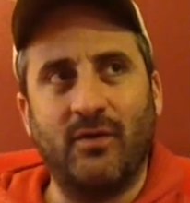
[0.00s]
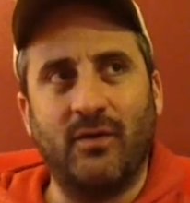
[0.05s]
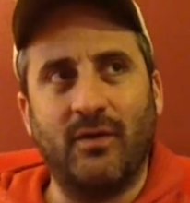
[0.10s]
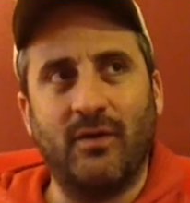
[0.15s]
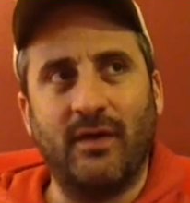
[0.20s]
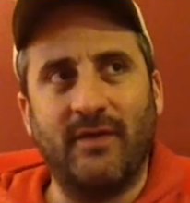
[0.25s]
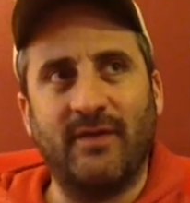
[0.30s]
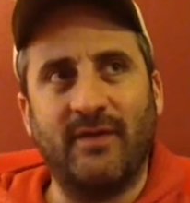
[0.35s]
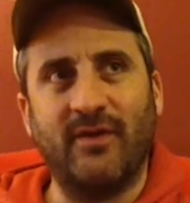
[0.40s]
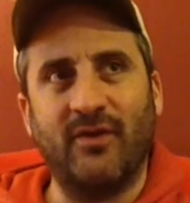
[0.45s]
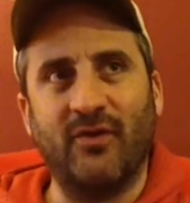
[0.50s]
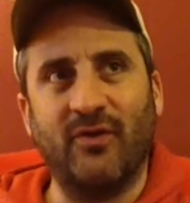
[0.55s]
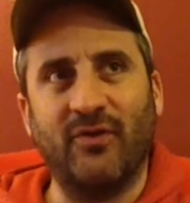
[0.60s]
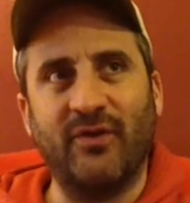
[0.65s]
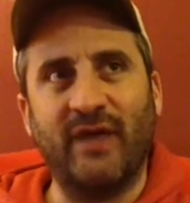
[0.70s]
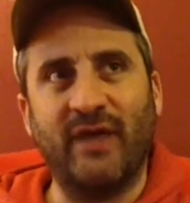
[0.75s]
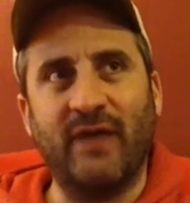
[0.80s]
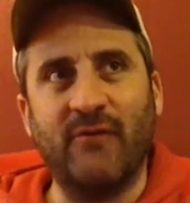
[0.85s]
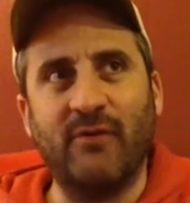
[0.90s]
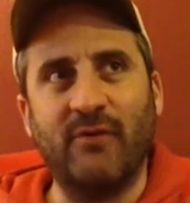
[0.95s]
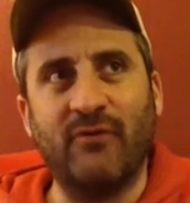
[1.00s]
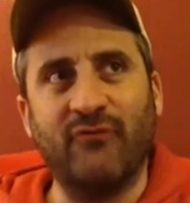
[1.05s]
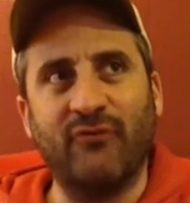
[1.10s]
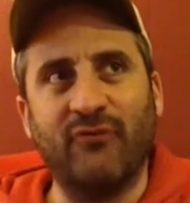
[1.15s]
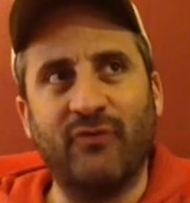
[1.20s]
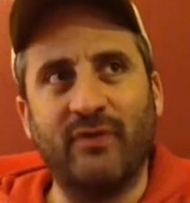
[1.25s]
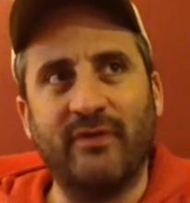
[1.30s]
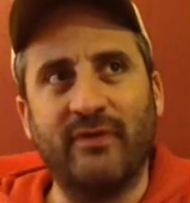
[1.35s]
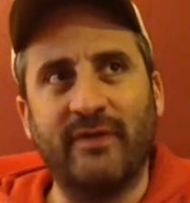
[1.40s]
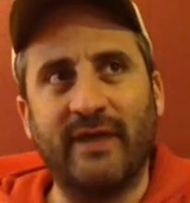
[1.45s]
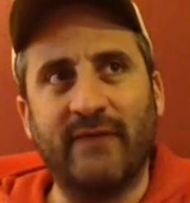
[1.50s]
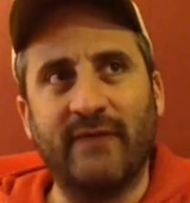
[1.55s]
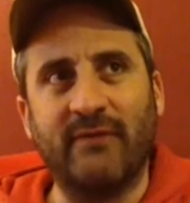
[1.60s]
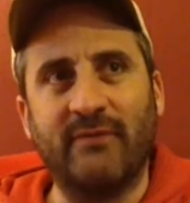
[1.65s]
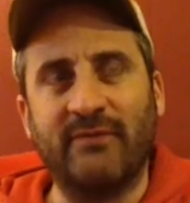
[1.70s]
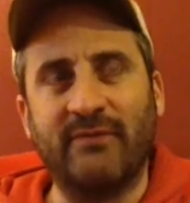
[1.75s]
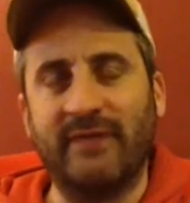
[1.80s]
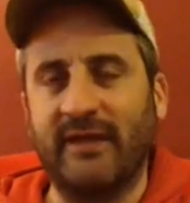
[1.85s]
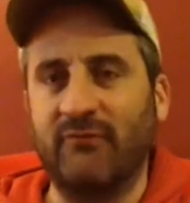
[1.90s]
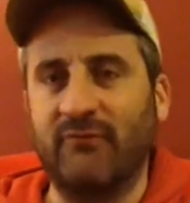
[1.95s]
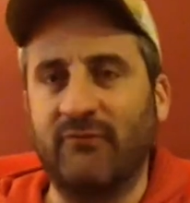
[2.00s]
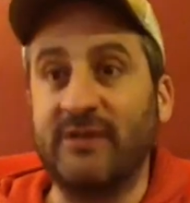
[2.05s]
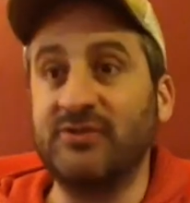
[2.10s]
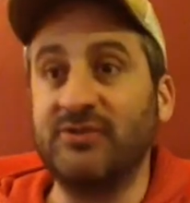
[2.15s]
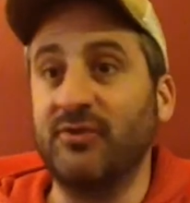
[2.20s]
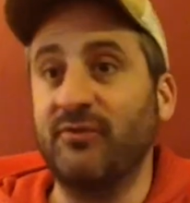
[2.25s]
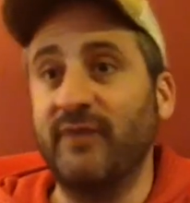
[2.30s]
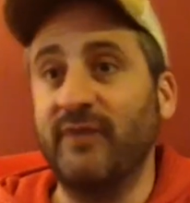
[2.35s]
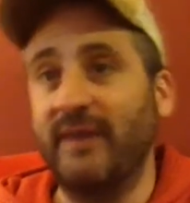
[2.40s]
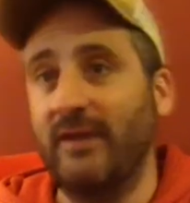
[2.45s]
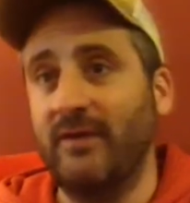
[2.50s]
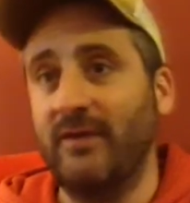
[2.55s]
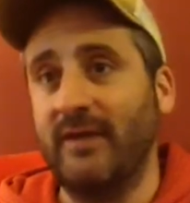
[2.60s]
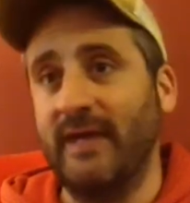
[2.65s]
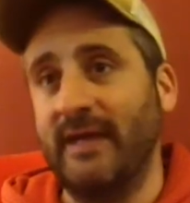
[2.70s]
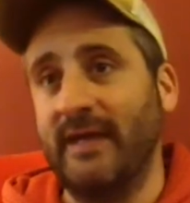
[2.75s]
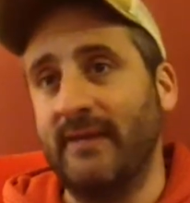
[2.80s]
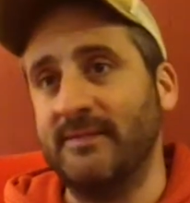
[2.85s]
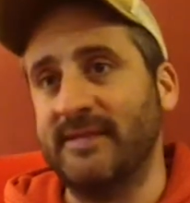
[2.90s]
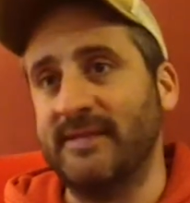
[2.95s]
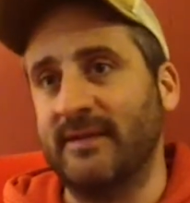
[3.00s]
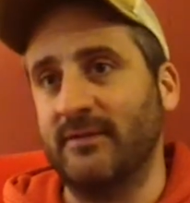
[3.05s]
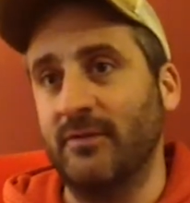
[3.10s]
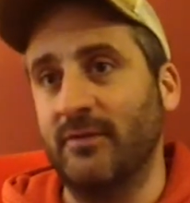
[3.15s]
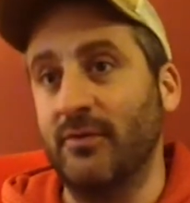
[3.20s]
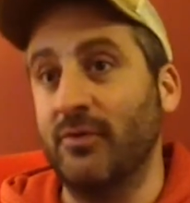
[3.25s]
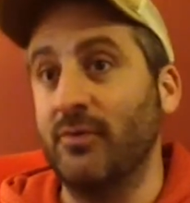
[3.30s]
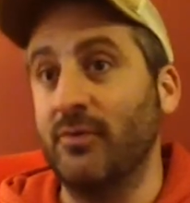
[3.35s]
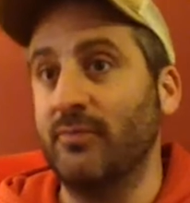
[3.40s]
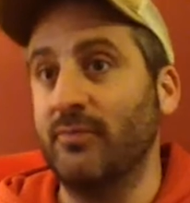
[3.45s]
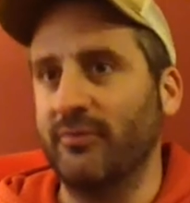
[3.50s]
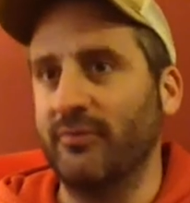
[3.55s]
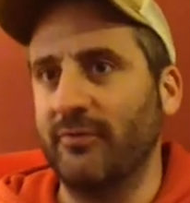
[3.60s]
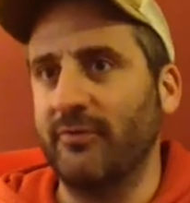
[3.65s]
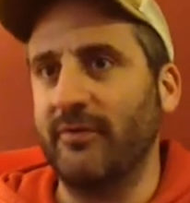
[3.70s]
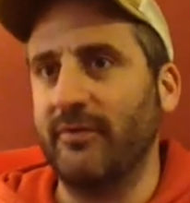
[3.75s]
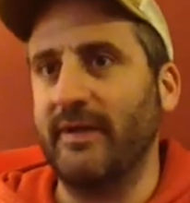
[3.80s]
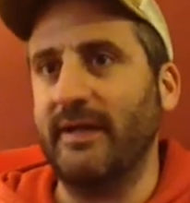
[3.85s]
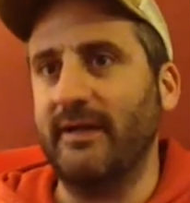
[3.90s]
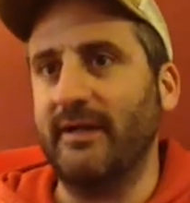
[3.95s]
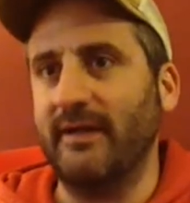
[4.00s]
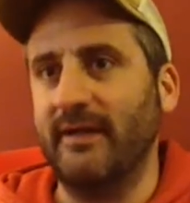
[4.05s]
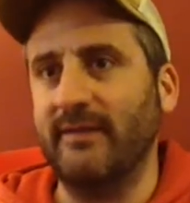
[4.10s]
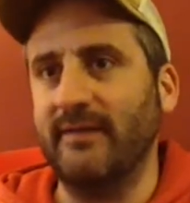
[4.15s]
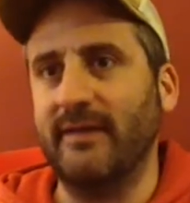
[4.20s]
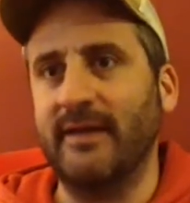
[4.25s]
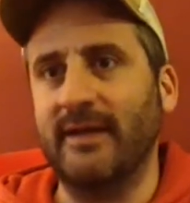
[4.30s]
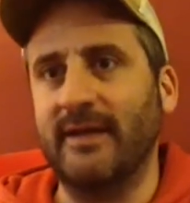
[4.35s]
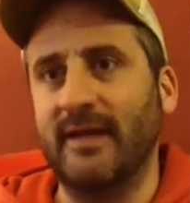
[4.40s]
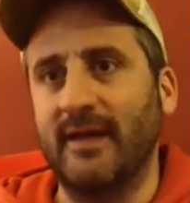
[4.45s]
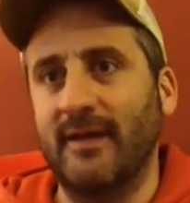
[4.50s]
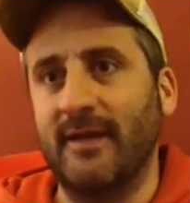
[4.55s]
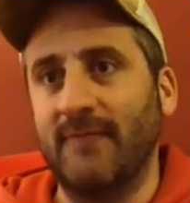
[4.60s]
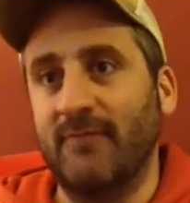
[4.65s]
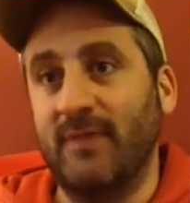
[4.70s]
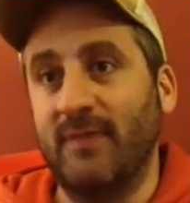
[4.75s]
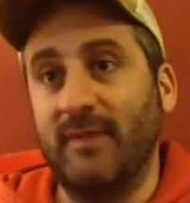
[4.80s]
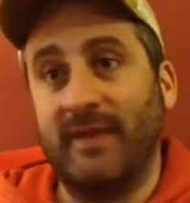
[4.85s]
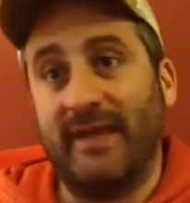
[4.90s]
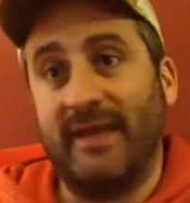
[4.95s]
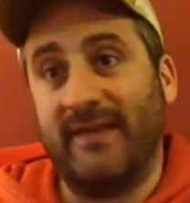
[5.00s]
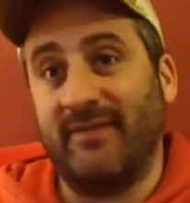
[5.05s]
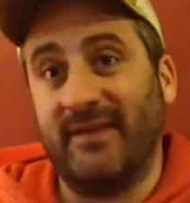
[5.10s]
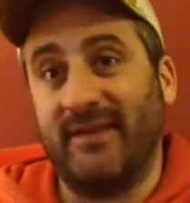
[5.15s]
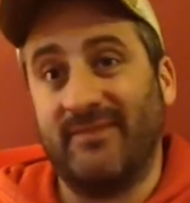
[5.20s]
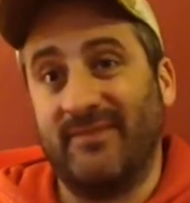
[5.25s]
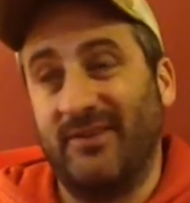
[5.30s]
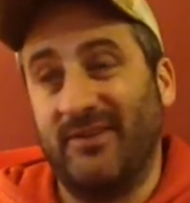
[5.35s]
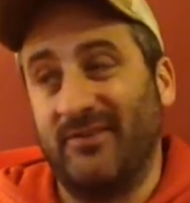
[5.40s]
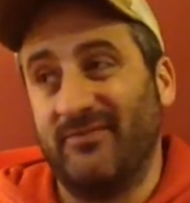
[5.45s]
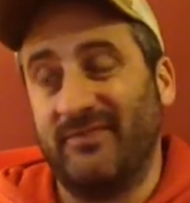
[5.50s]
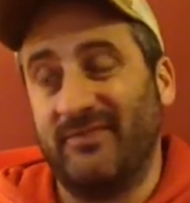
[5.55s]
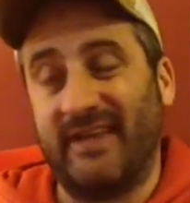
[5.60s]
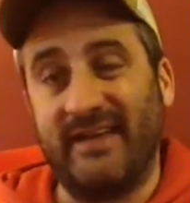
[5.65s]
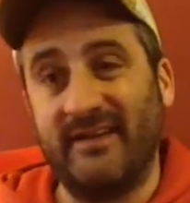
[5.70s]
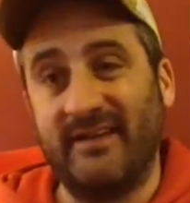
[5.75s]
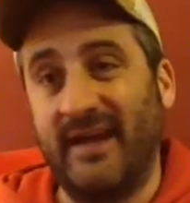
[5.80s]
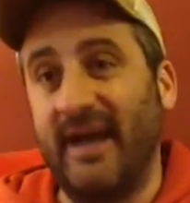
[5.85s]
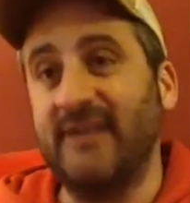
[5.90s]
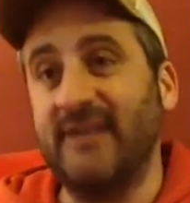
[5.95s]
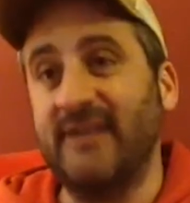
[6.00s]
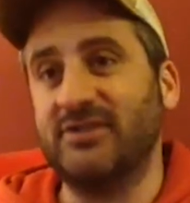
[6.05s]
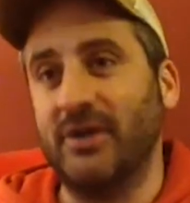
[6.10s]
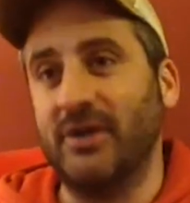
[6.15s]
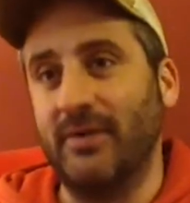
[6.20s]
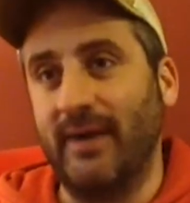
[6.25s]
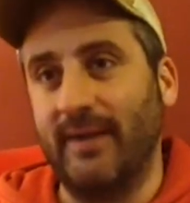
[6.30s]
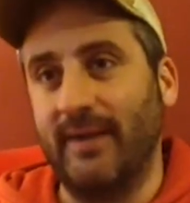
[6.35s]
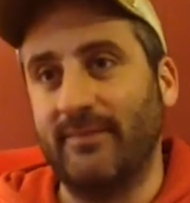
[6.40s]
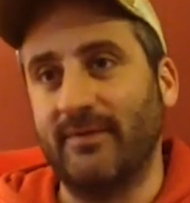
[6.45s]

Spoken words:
think early on we were doing like, we play like retro video games at a local brewery, and like, you might have like, 10 guys show up.